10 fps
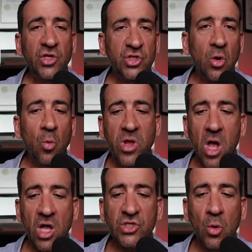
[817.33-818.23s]
So we
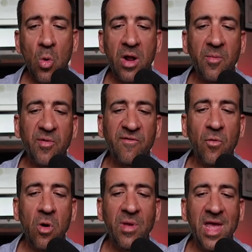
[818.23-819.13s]
also want to
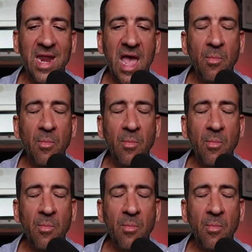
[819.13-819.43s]
perform an